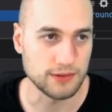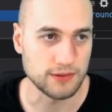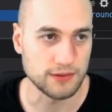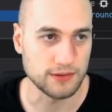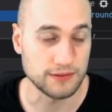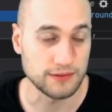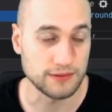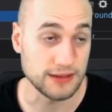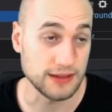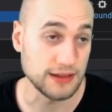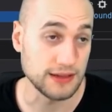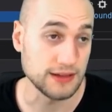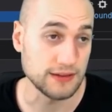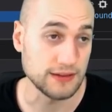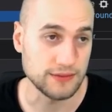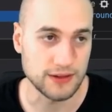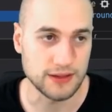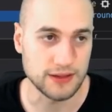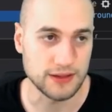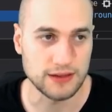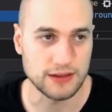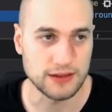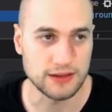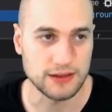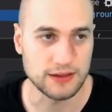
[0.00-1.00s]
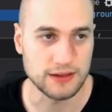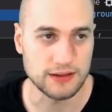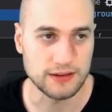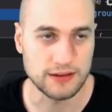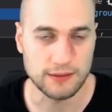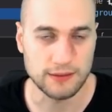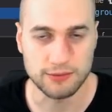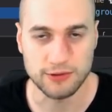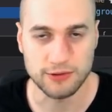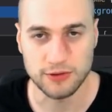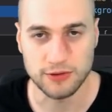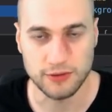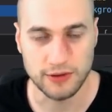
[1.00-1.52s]

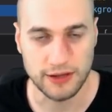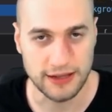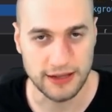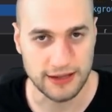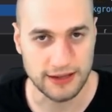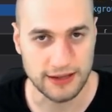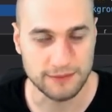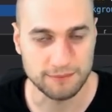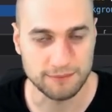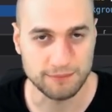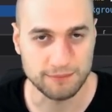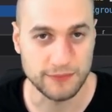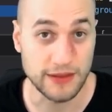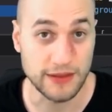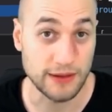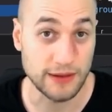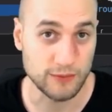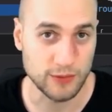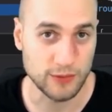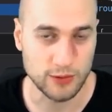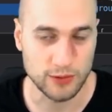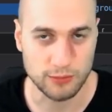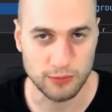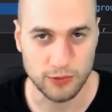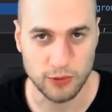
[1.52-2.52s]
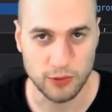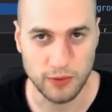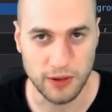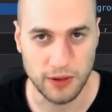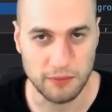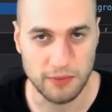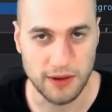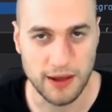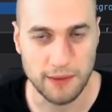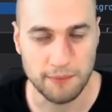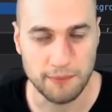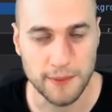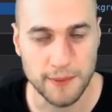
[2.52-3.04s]
DVWA, Damn Vulnerable Web
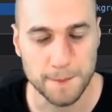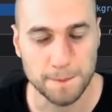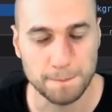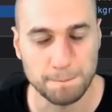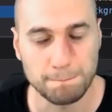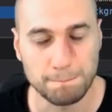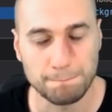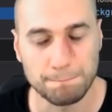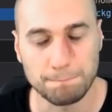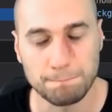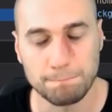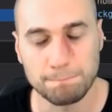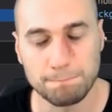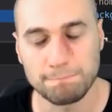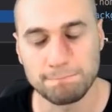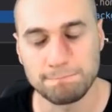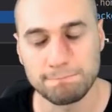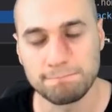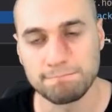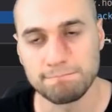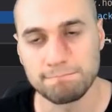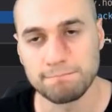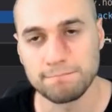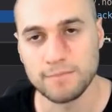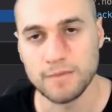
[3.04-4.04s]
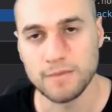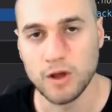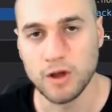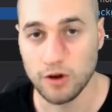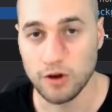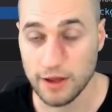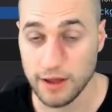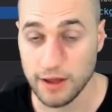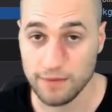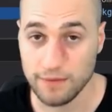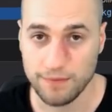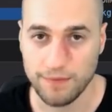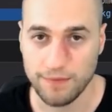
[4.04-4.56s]
App,
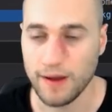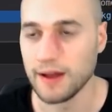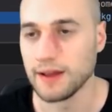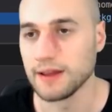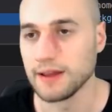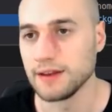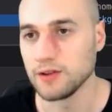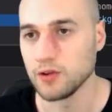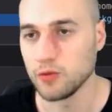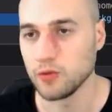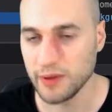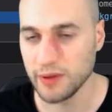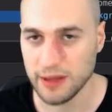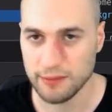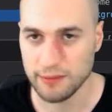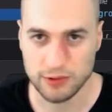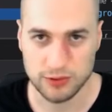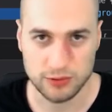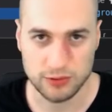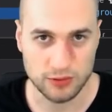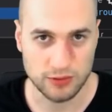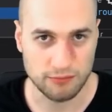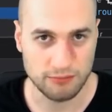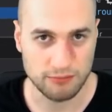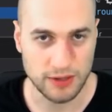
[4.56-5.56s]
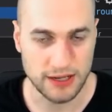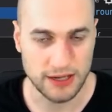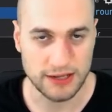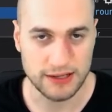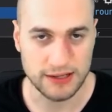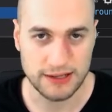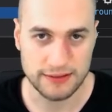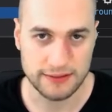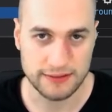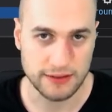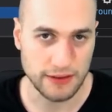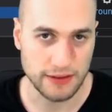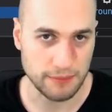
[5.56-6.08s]
okay, fine, you'll be able to embed it.
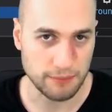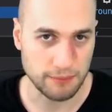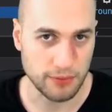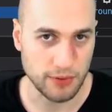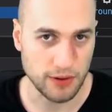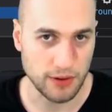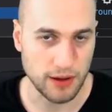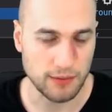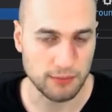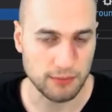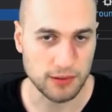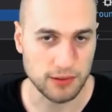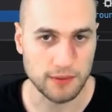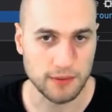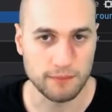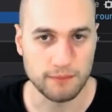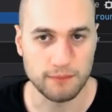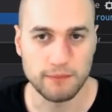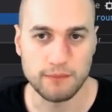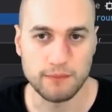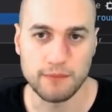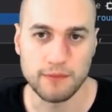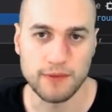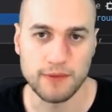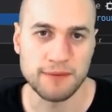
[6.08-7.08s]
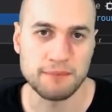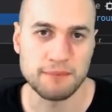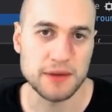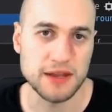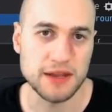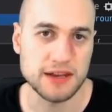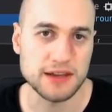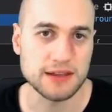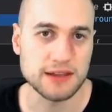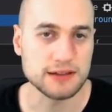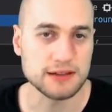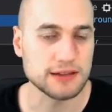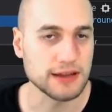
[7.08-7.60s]
That's not a problem.
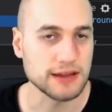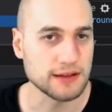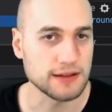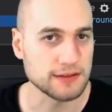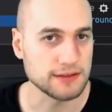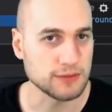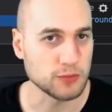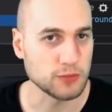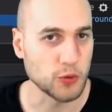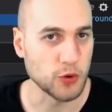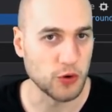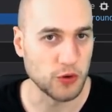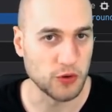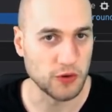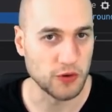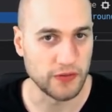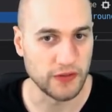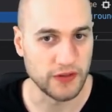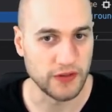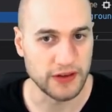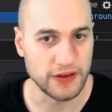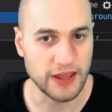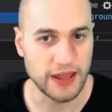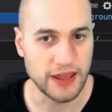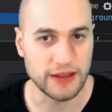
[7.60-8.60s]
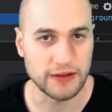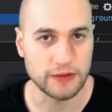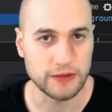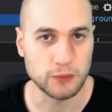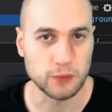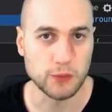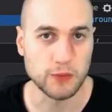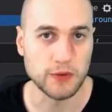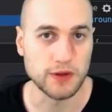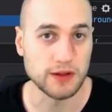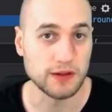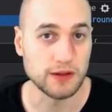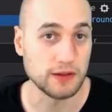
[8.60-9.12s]
Embedding it elsewhere on the net
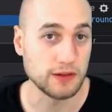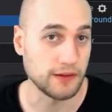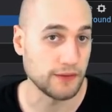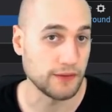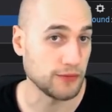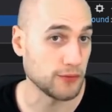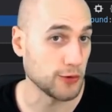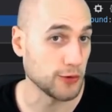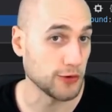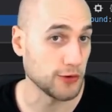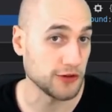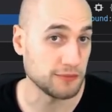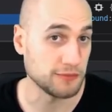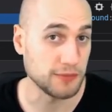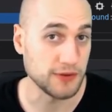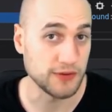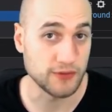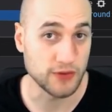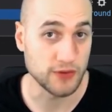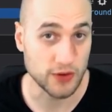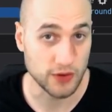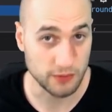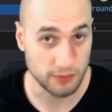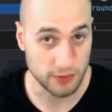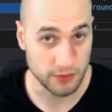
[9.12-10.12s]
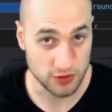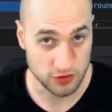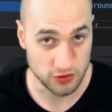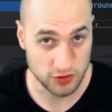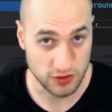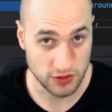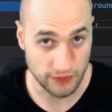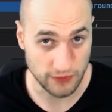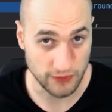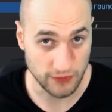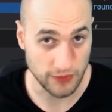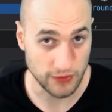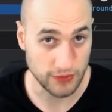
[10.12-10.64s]
will, of course, be very much
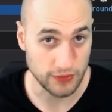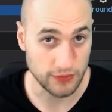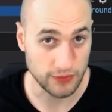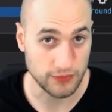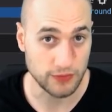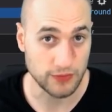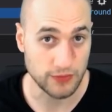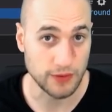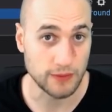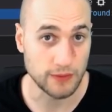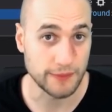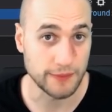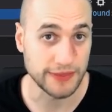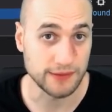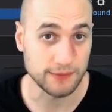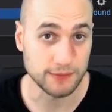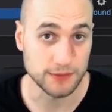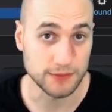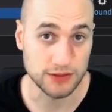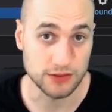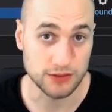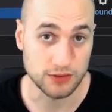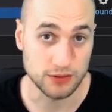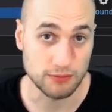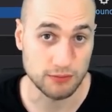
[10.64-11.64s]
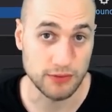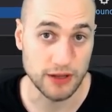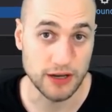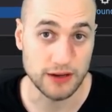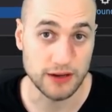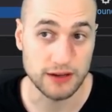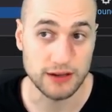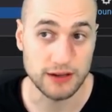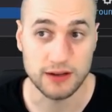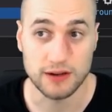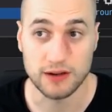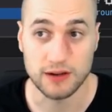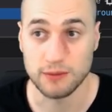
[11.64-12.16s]
different from attempting to embed it
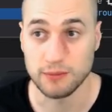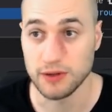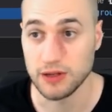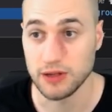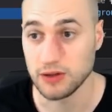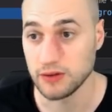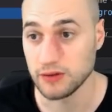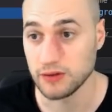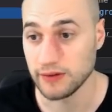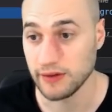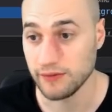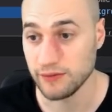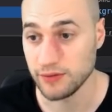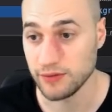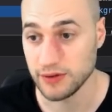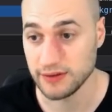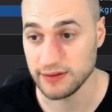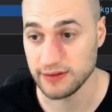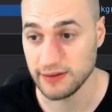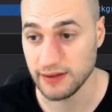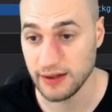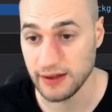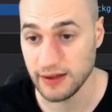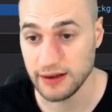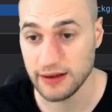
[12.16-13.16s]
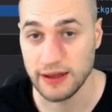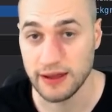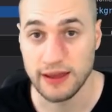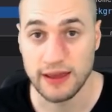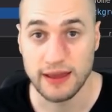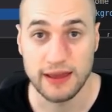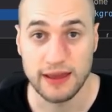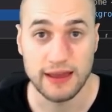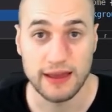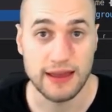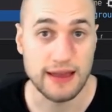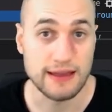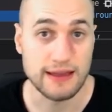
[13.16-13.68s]
here, because every site
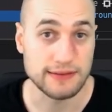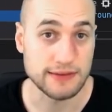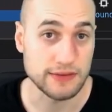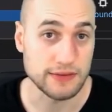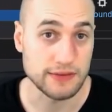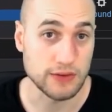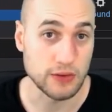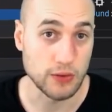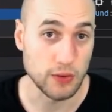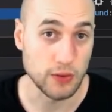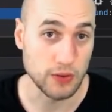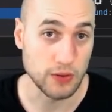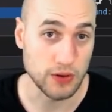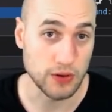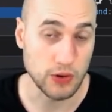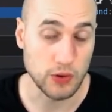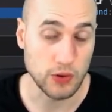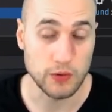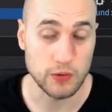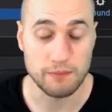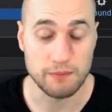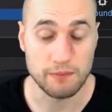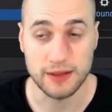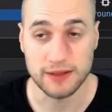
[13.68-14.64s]
has its own code.